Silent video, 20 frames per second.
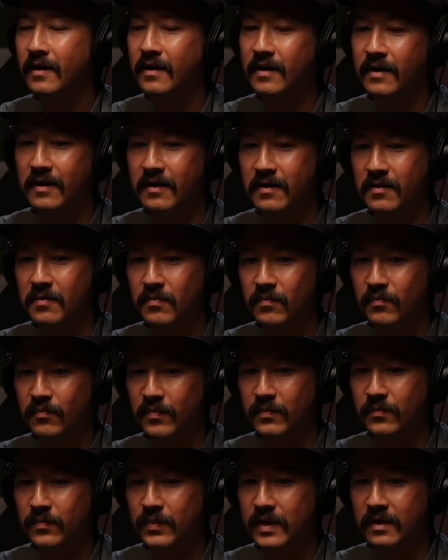um,
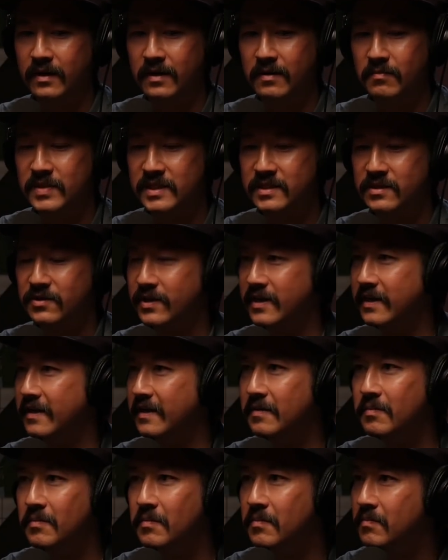uh, Mister
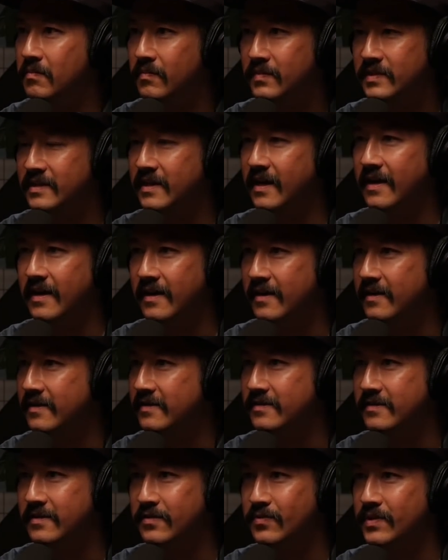Kim
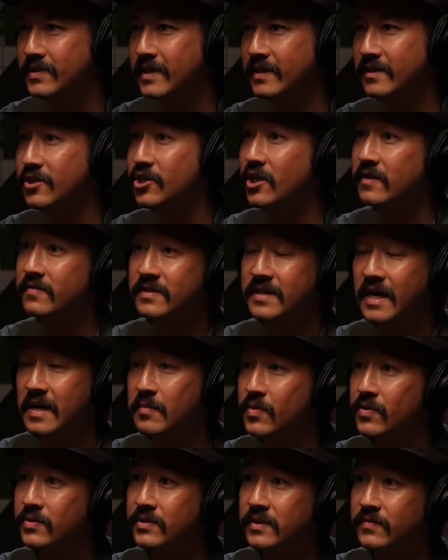Says, it was like the Jeff
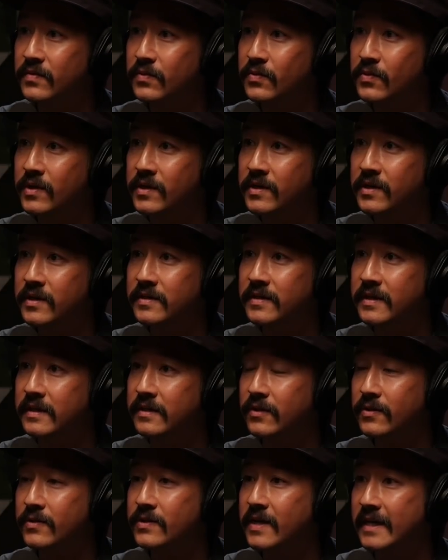Staples of the world,
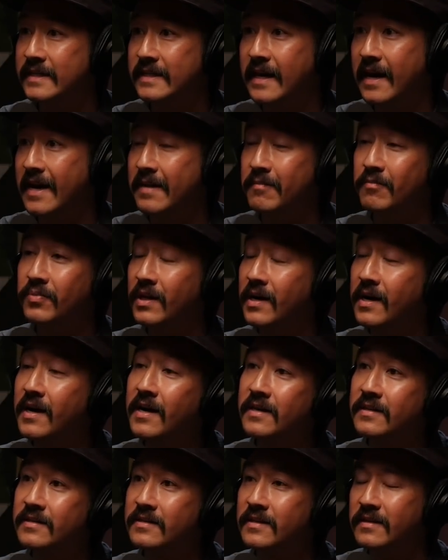and those mm-hmm. guys that had
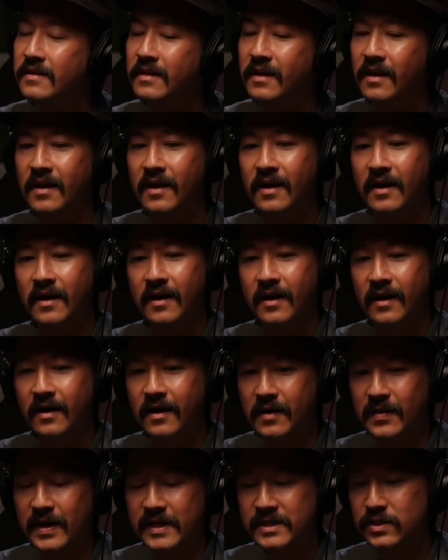blogs. And
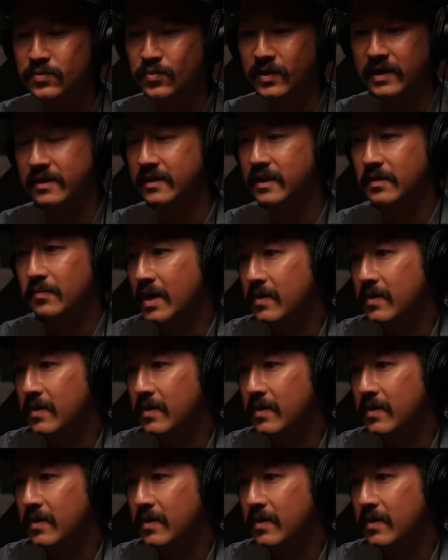uh, I just would hit them